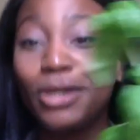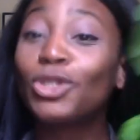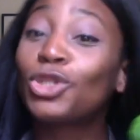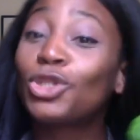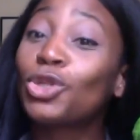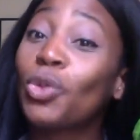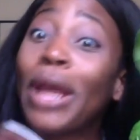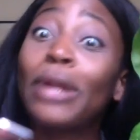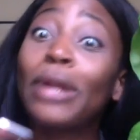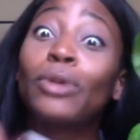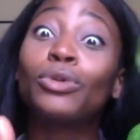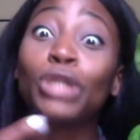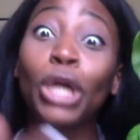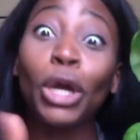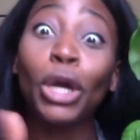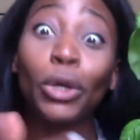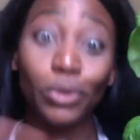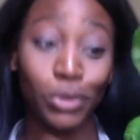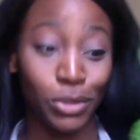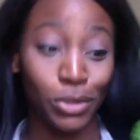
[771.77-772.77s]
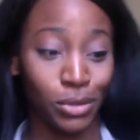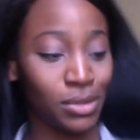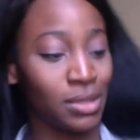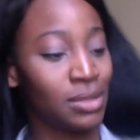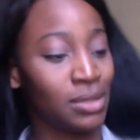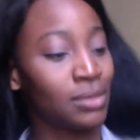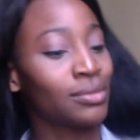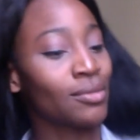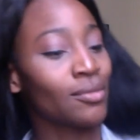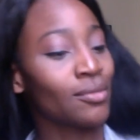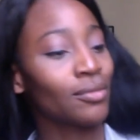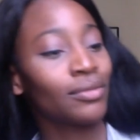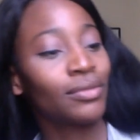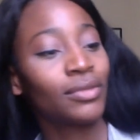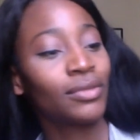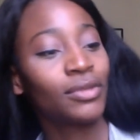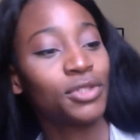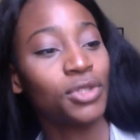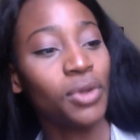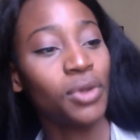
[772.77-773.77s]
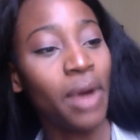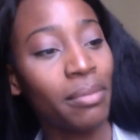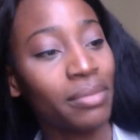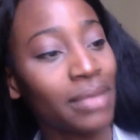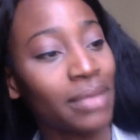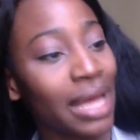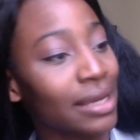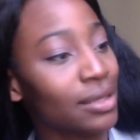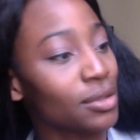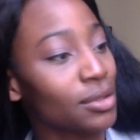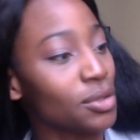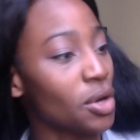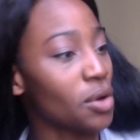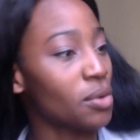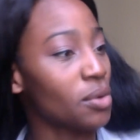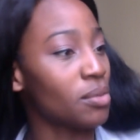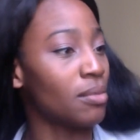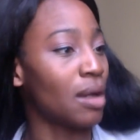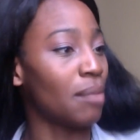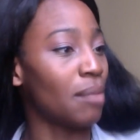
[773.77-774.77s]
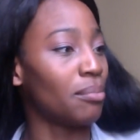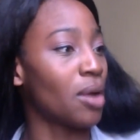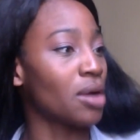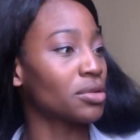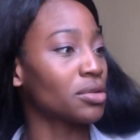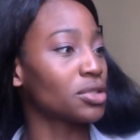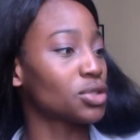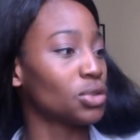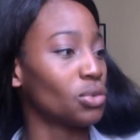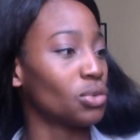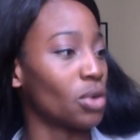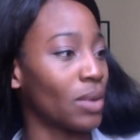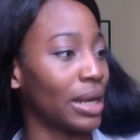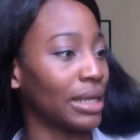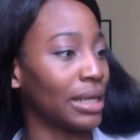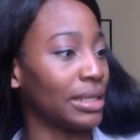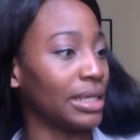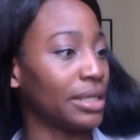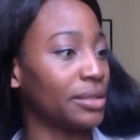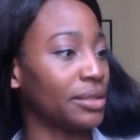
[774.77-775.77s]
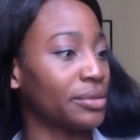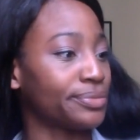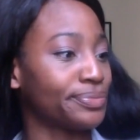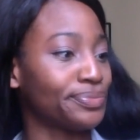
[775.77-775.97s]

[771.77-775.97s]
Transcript: Trader Joe's. So I'm like, you know, I'm Martha Stewart right now.